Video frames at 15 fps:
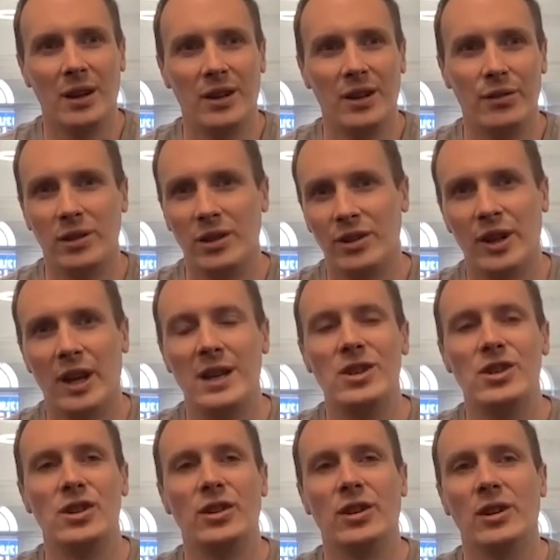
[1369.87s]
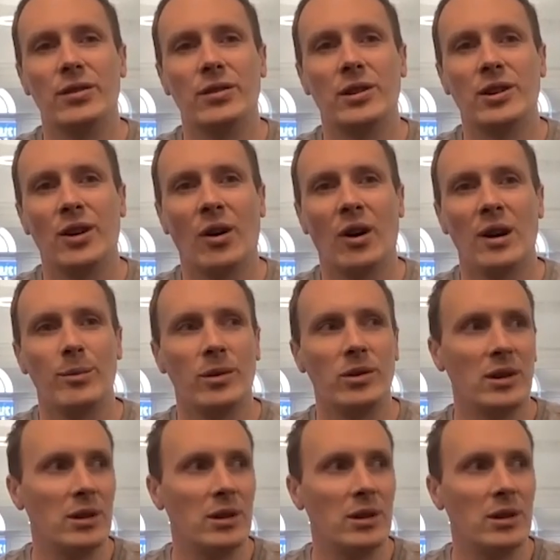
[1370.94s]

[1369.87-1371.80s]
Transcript: at different stages at different times.